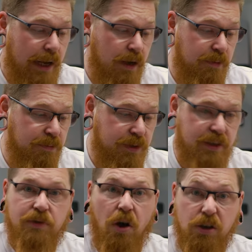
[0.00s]

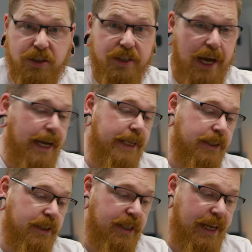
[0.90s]
to oxidize
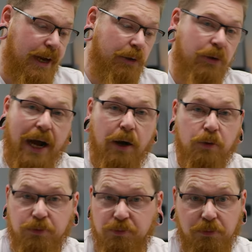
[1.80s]
and see how
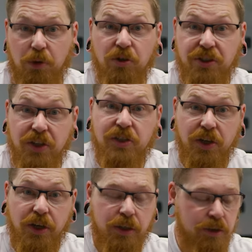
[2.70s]
much they
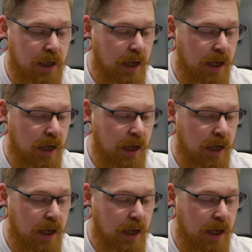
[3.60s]
turn.